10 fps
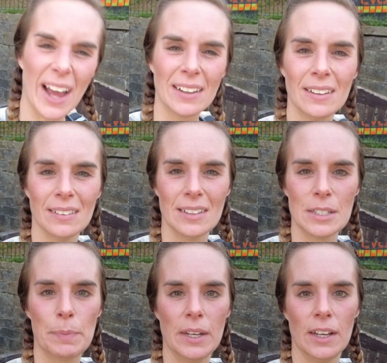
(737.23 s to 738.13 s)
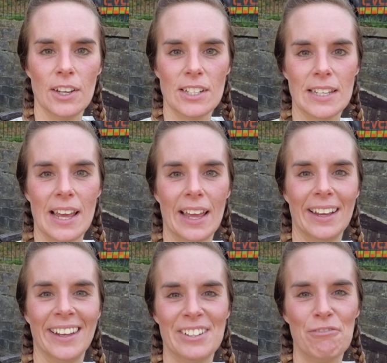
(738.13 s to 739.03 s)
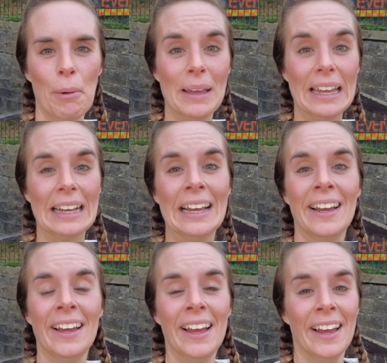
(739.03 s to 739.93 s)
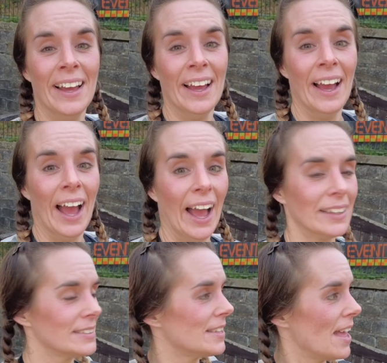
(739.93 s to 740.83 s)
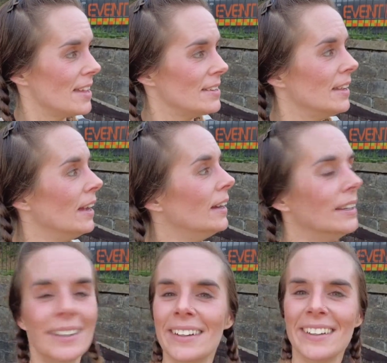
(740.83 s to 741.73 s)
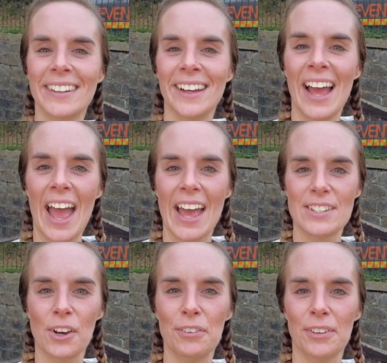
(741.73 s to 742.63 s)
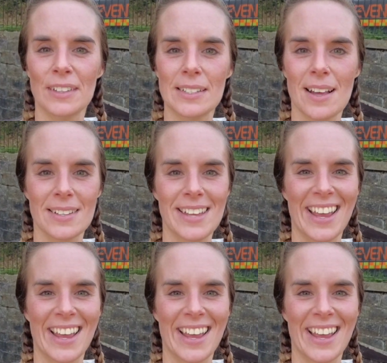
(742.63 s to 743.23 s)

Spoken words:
ankle that's been hurting and rubbing, and then head off on this last